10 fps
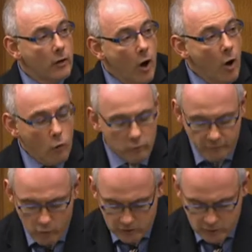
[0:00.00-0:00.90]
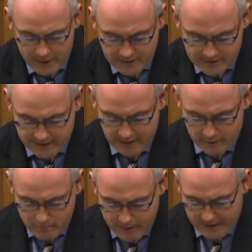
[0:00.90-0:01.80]
hold for 20
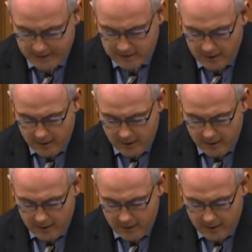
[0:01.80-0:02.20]
minutes.